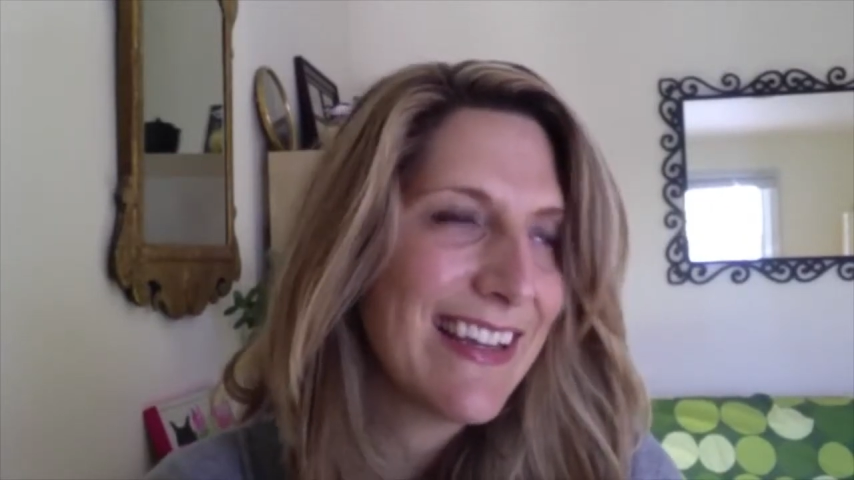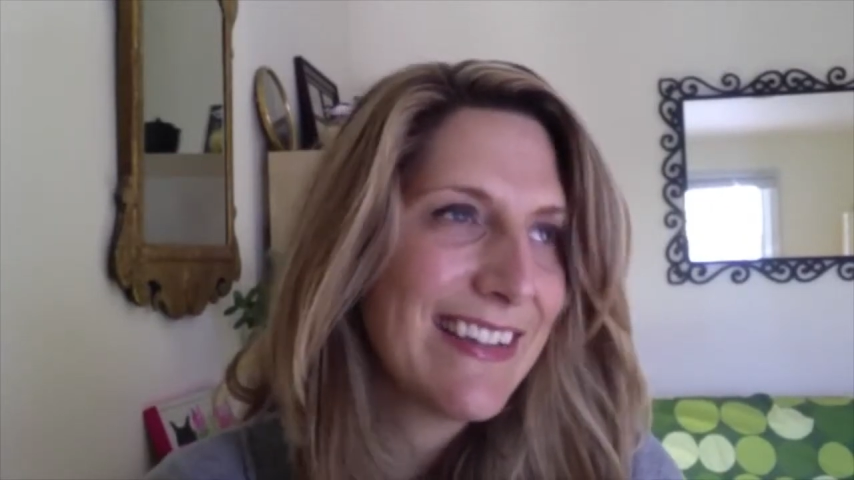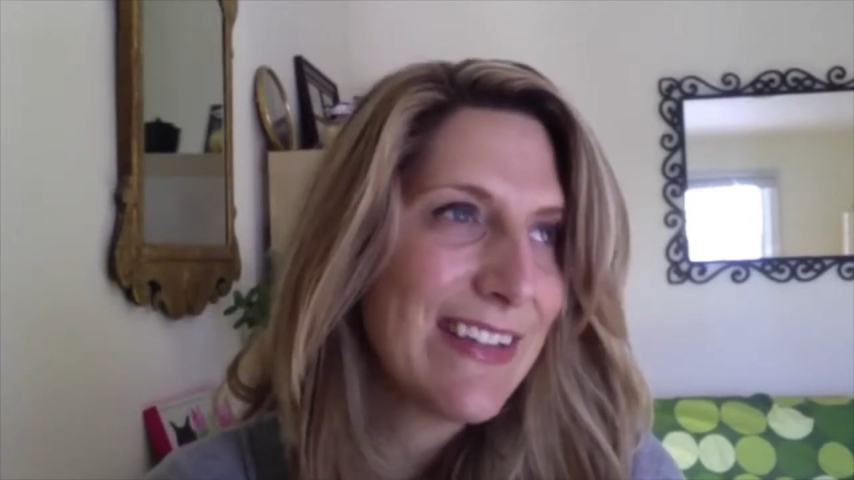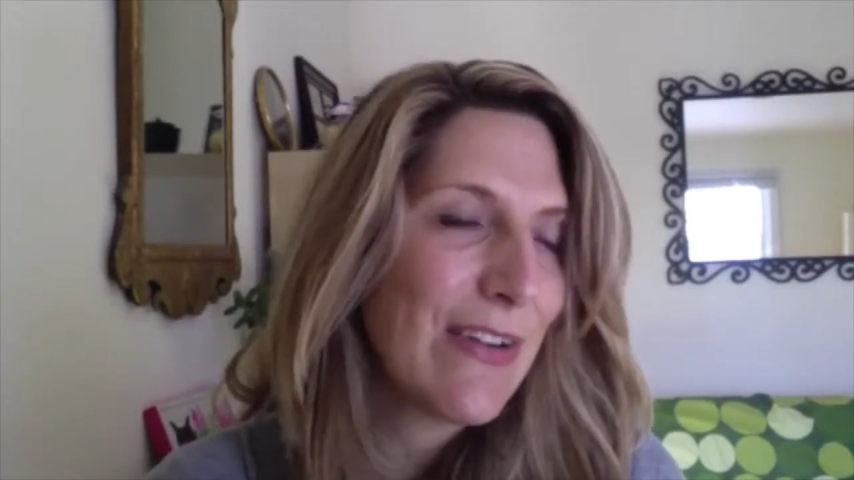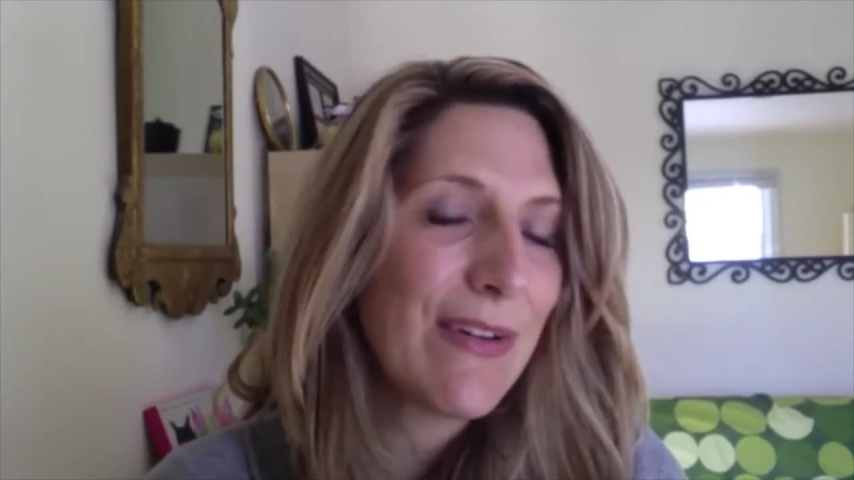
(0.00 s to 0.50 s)

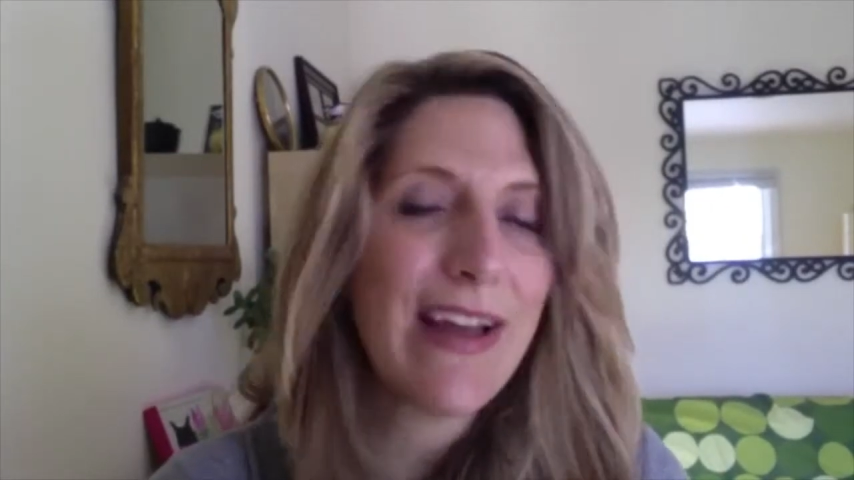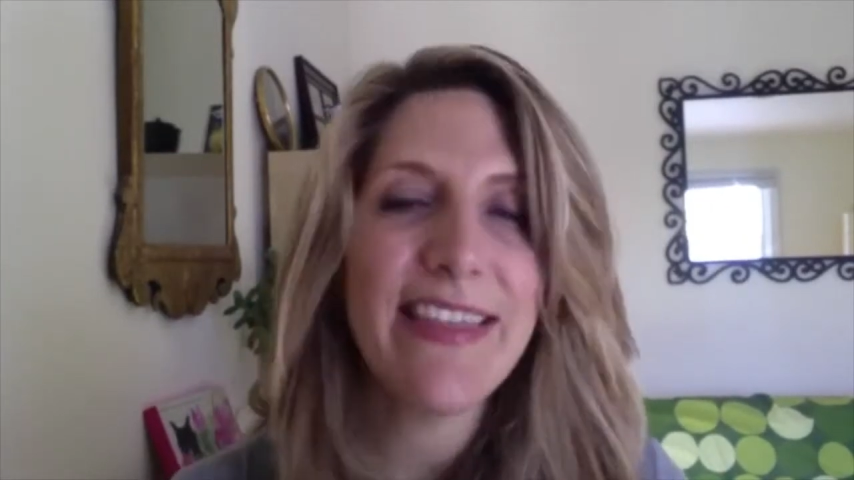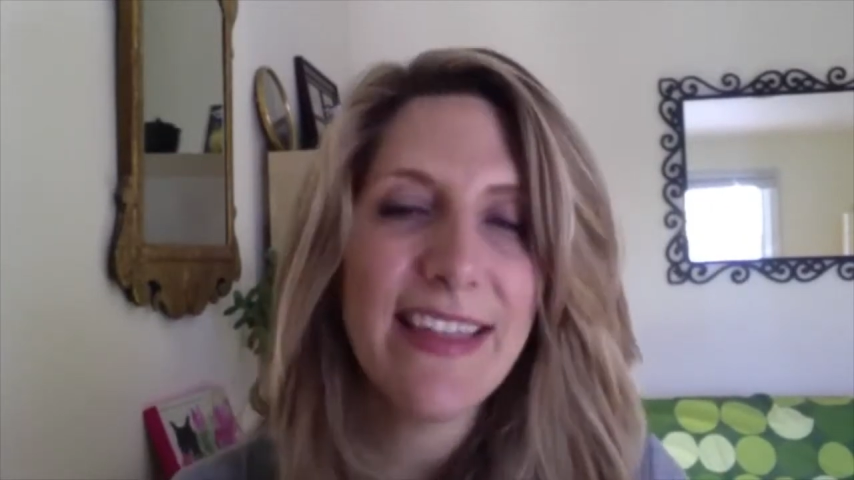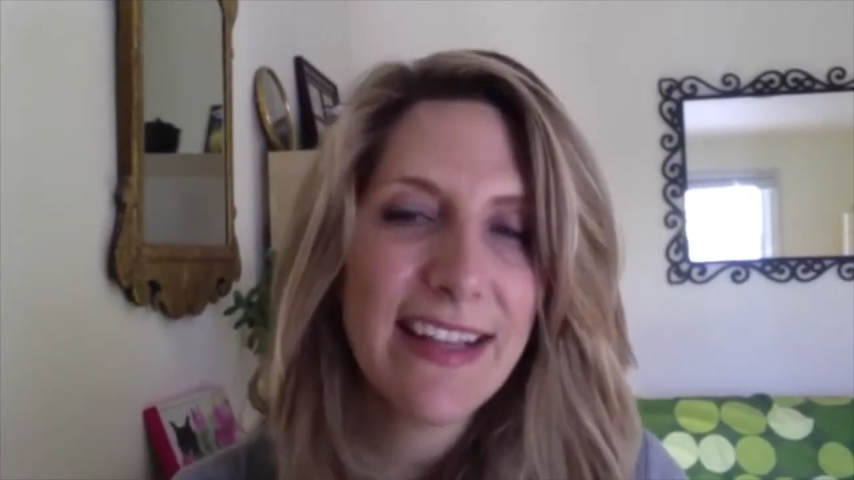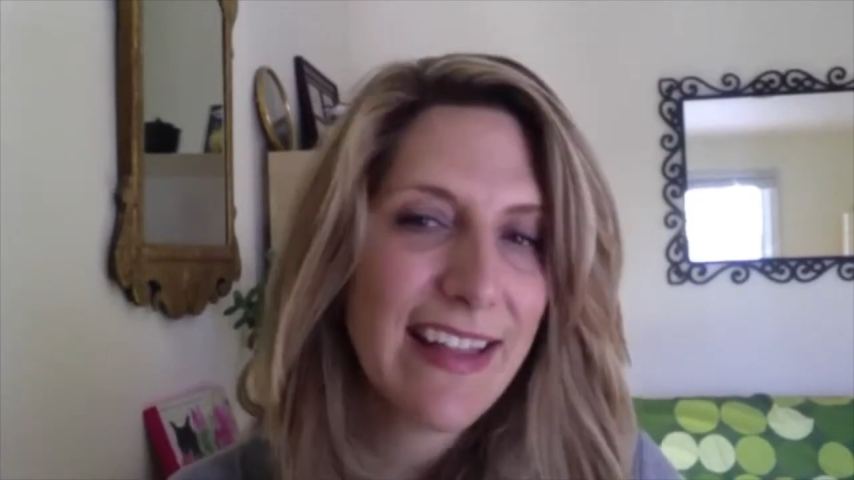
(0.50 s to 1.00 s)
So
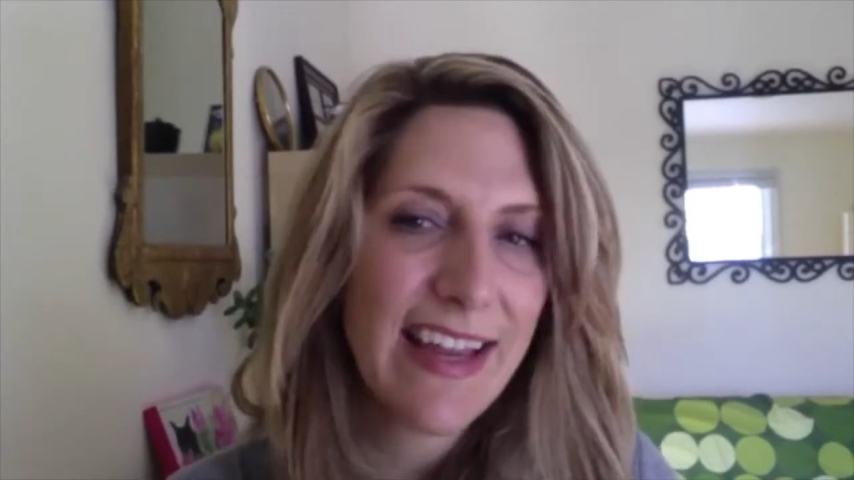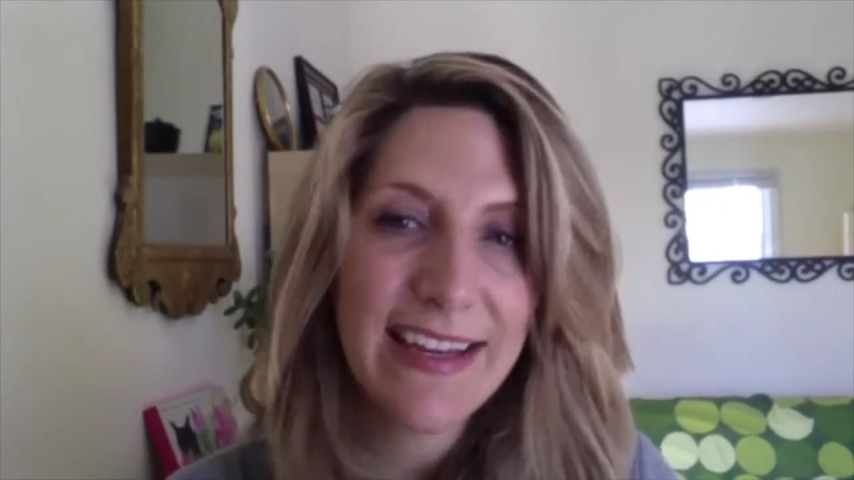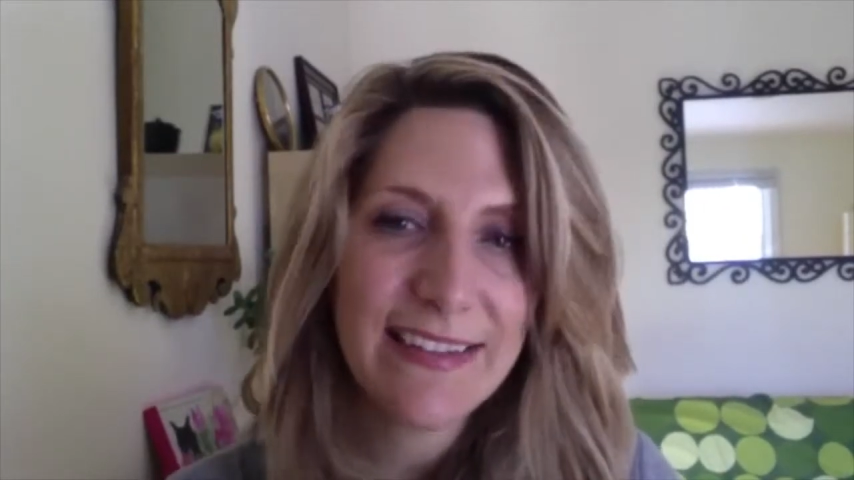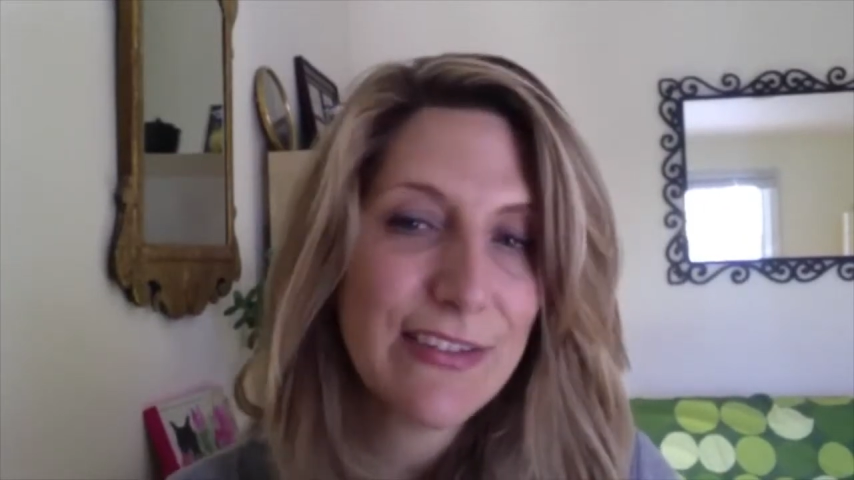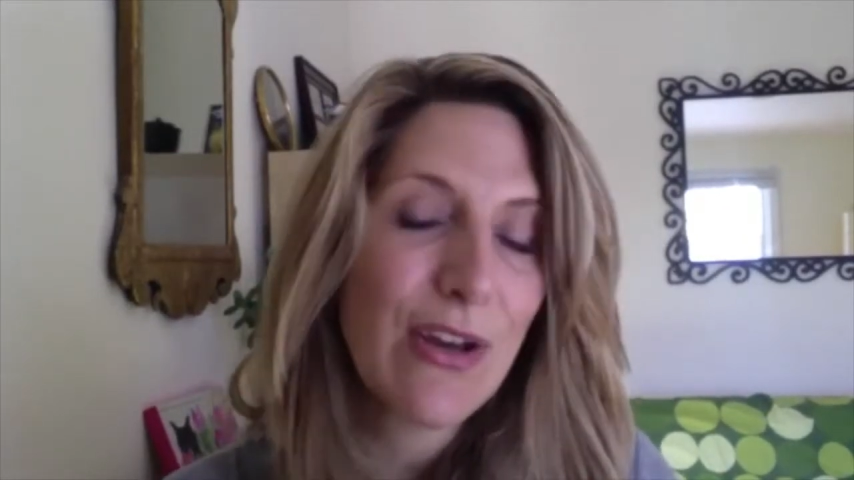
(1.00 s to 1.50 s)
I think,
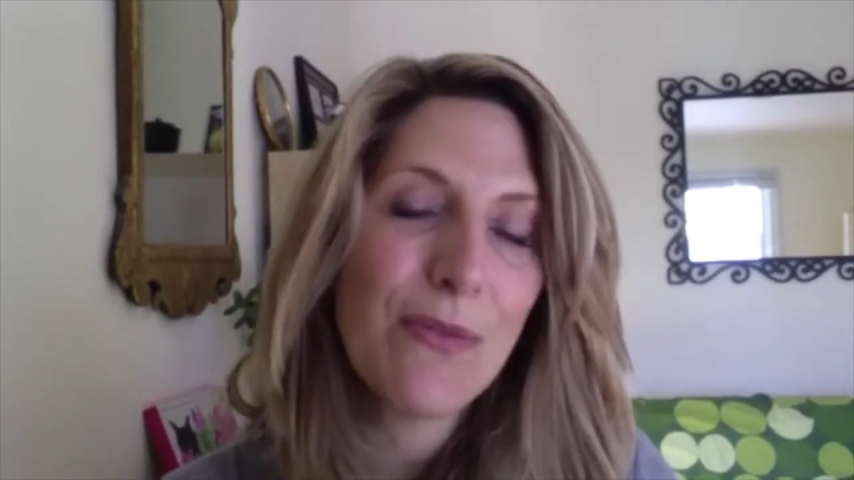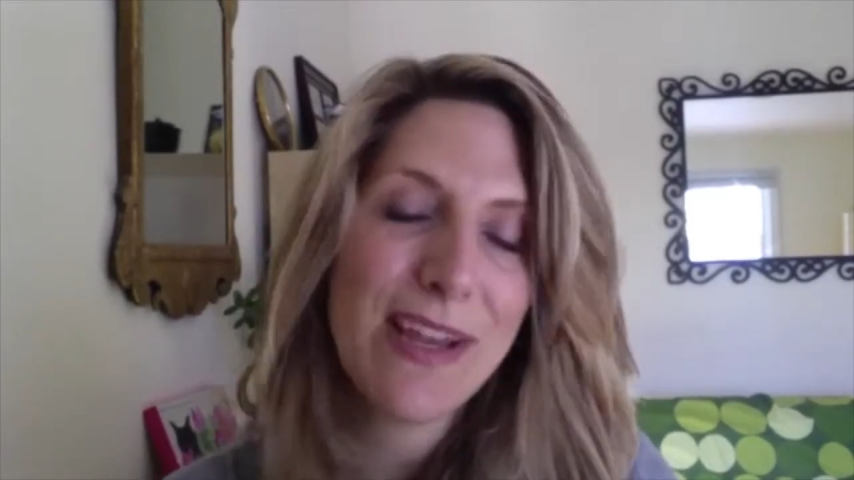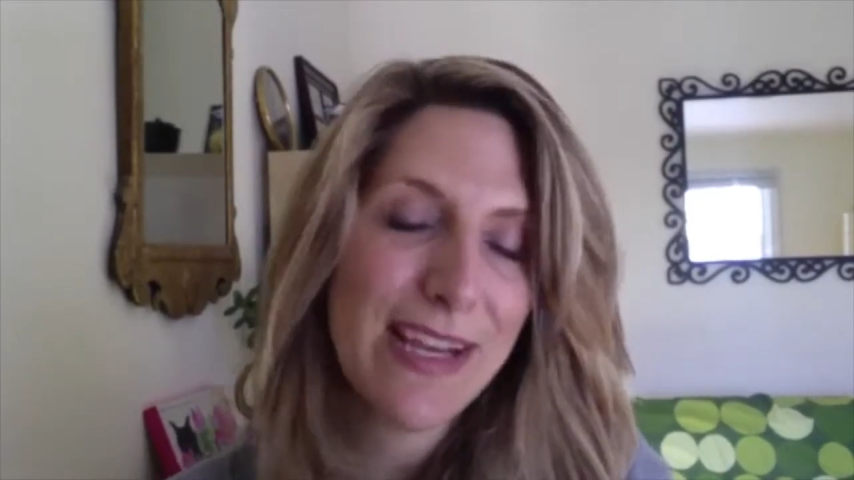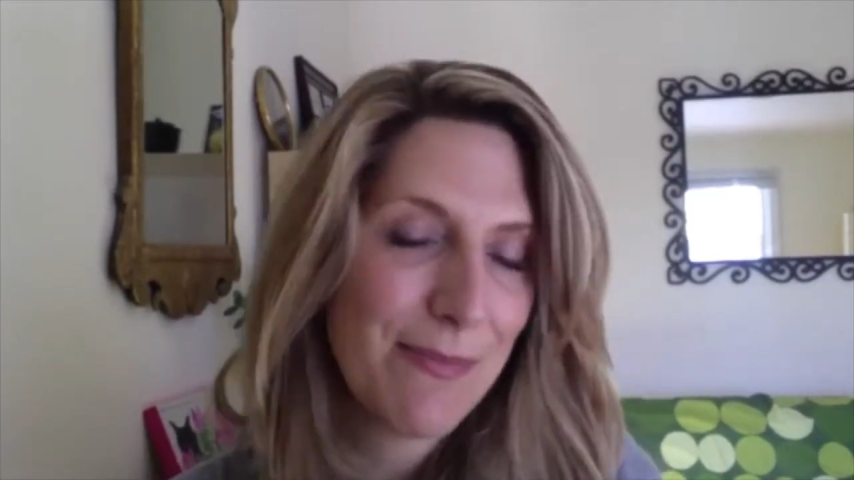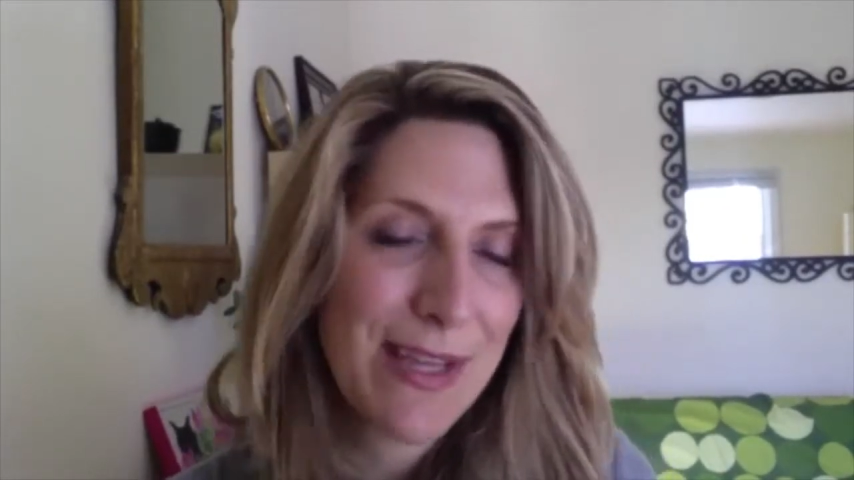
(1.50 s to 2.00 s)
like so
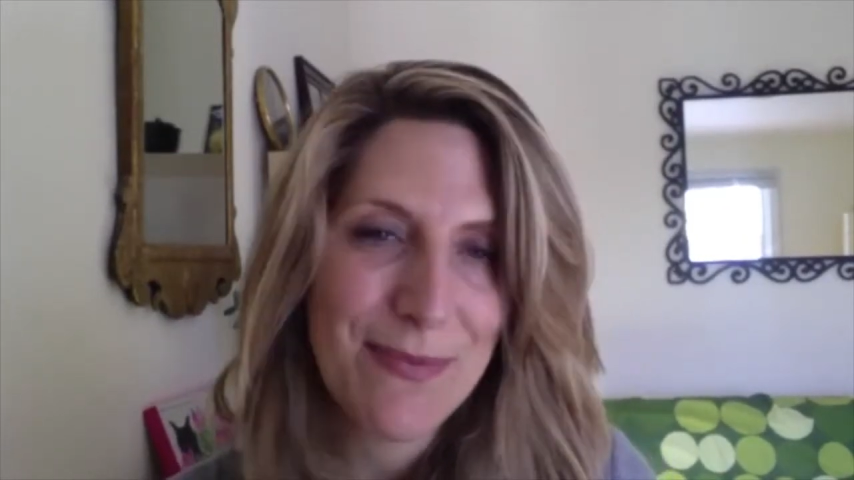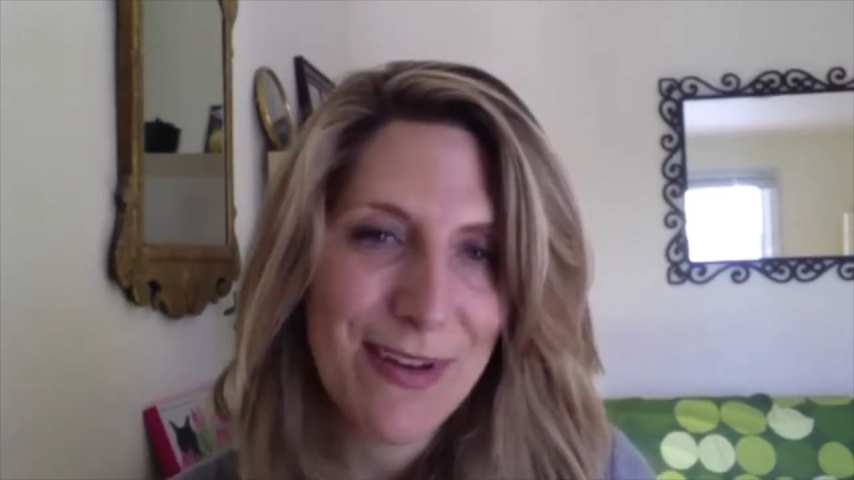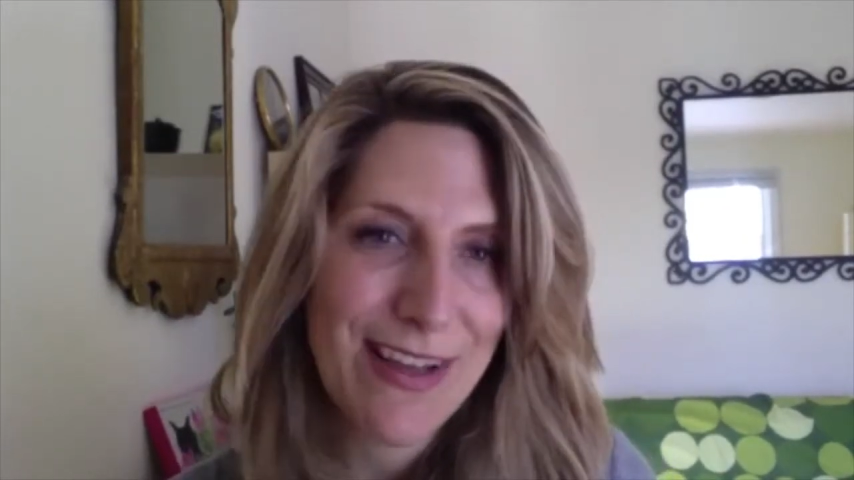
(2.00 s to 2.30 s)
many people,